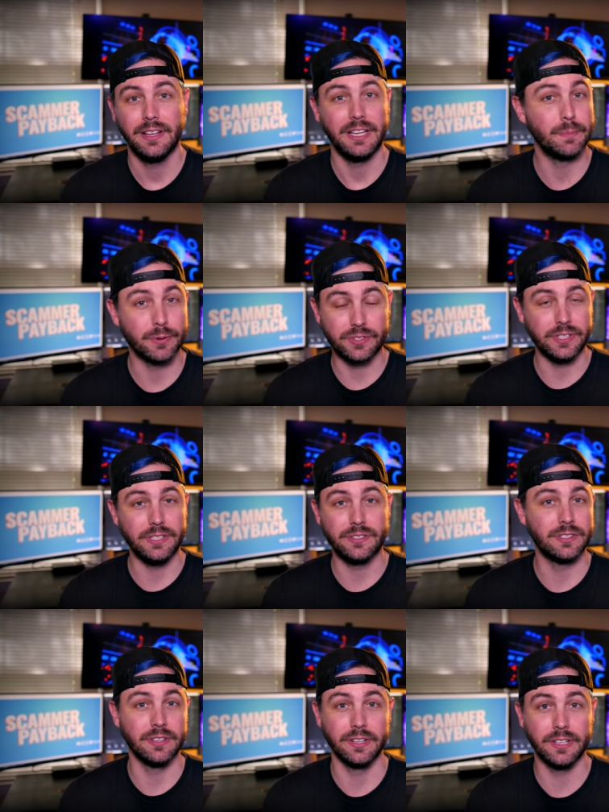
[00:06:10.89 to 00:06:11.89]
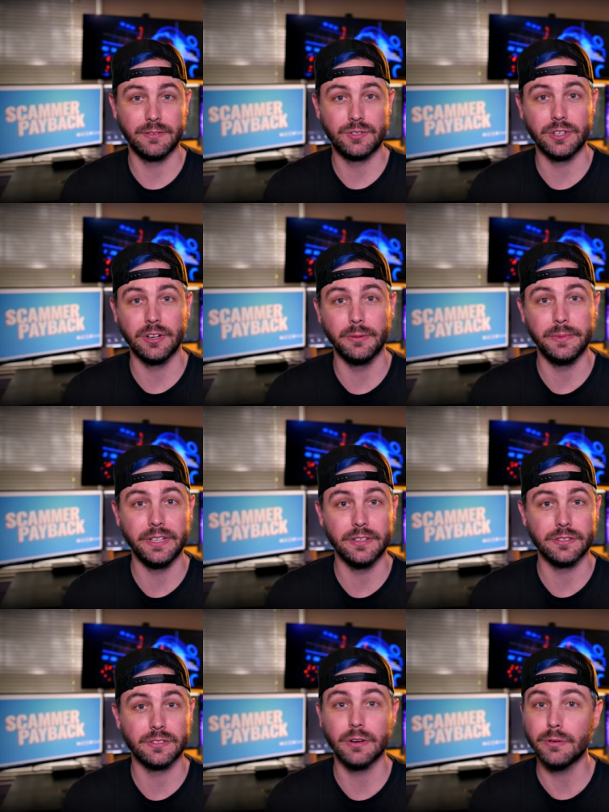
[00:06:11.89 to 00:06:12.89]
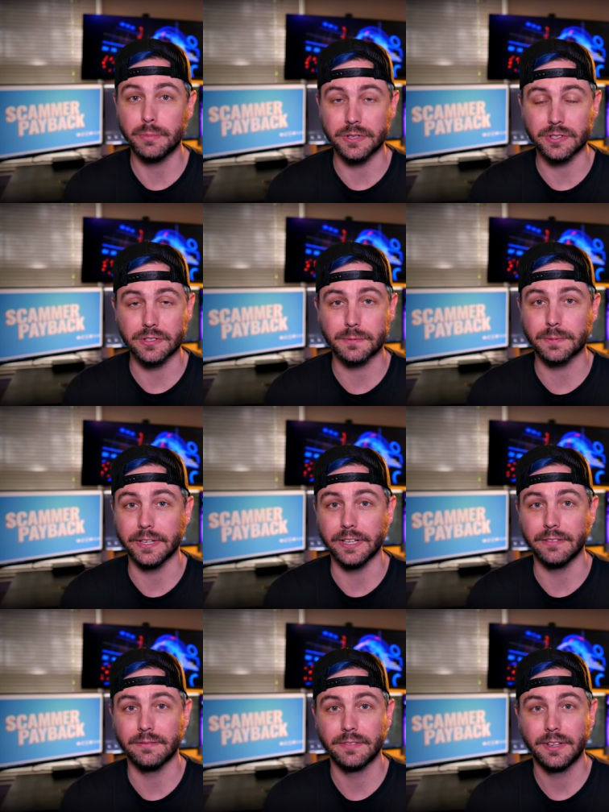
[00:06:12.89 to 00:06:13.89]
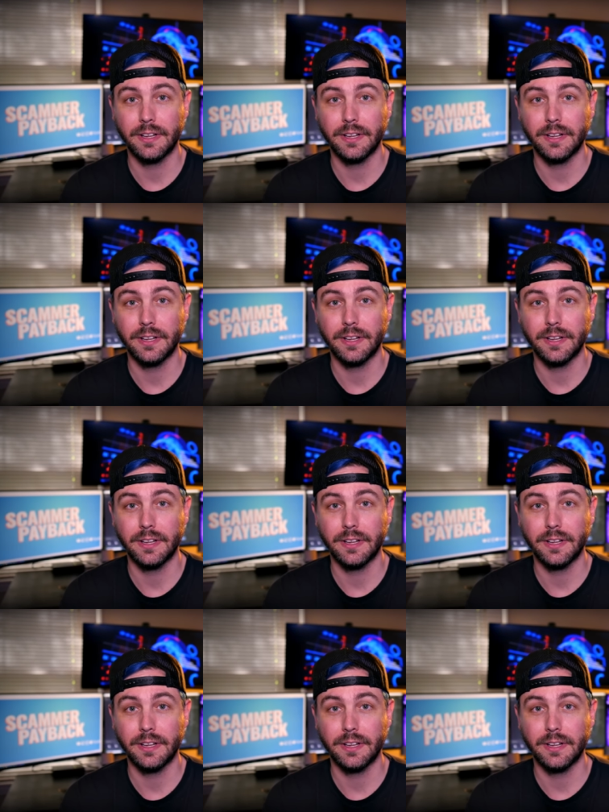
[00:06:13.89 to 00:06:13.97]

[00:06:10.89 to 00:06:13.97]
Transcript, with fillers: he proceeds to then show me his own business plan.